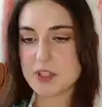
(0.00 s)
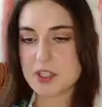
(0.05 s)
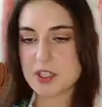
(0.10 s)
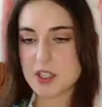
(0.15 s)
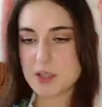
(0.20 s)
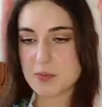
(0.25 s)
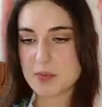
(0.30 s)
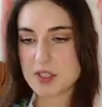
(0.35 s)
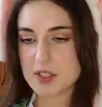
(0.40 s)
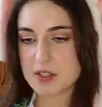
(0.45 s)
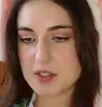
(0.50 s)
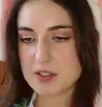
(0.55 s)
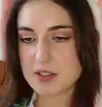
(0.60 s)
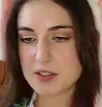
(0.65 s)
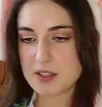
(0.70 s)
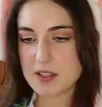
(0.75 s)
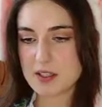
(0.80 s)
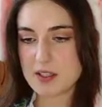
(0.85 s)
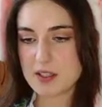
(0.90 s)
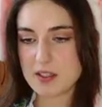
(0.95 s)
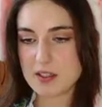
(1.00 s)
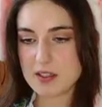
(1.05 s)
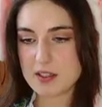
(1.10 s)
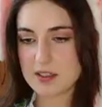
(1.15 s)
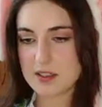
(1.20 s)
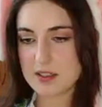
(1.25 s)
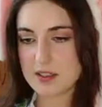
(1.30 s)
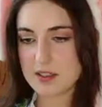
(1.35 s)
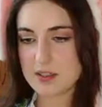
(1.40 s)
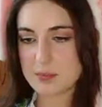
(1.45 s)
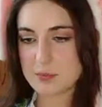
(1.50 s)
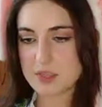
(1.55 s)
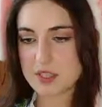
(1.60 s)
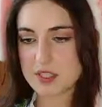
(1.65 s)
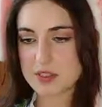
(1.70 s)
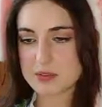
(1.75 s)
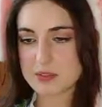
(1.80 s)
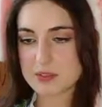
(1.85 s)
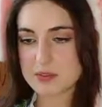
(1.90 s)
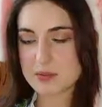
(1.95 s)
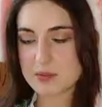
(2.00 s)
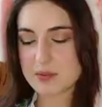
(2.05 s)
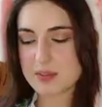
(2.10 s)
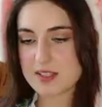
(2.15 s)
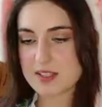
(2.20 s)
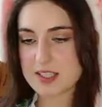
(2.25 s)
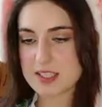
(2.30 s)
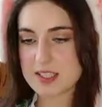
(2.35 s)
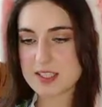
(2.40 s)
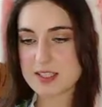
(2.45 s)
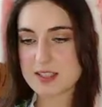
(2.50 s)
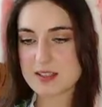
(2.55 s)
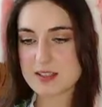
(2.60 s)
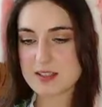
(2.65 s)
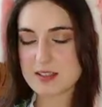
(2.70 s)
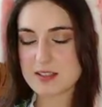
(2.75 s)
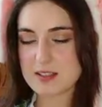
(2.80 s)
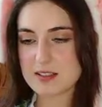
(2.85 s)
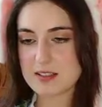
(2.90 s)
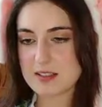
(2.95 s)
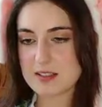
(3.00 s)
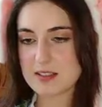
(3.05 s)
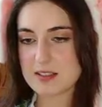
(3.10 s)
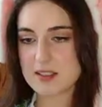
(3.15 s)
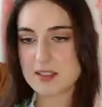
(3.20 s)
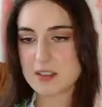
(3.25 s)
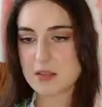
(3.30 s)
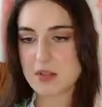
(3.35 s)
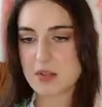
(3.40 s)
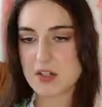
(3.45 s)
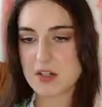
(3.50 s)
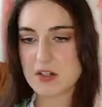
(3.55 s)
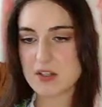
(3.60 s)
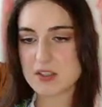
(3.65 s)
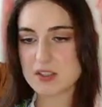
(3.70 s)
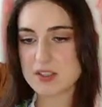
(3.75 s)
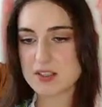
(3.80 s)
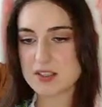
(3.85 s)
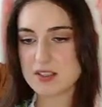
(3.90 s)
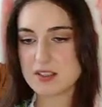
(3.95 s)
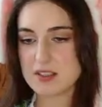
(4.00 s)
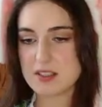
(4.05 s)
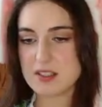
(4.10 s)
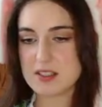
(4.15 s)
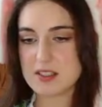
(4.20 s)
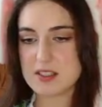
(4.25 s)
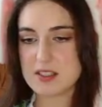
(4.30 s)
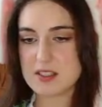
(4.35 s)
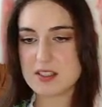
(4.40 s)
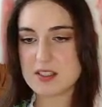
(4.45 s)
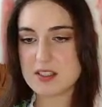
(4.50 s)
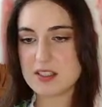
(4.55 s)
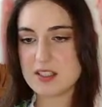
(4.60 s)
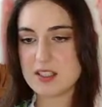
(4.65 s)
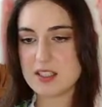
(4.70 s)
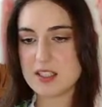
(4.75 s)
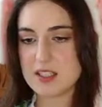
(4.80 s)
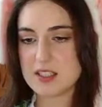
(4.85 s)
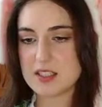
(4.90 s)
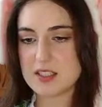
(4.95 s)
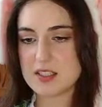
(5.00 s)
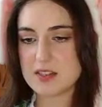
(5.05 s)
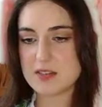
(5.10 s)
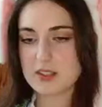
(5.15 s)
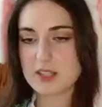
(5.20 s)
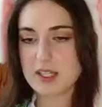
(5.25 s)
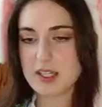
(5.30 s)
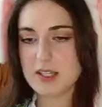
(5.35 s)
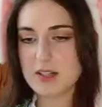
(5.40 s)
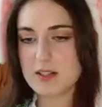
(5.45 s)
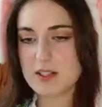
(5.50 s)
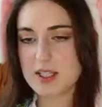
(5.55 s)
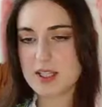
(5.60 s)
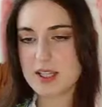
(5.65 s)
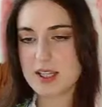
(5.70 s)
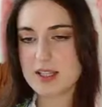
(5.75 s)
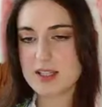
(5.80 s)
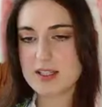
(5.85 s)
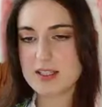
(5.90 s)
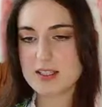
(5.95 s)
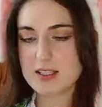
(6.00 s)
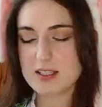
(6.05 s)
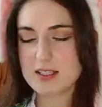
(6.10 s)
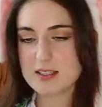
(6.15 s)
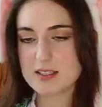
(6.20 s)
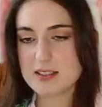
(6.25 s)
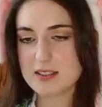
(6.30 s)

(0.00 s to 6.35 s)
you come in, uh, in my room, sis. Come on. Sheesh, okay, okay.